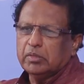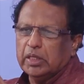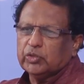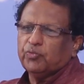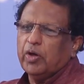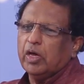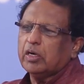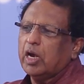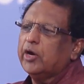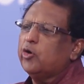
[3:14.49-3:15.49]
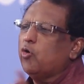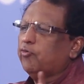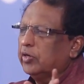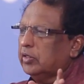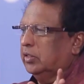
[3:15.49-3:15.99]
this far and no
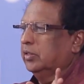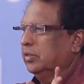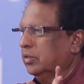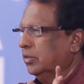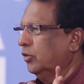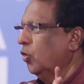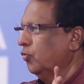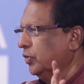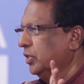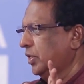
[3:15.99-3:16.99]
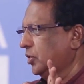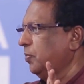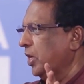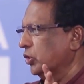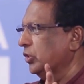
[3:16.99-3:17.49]
further, no further
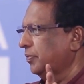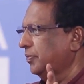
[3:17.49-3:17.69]
expansion.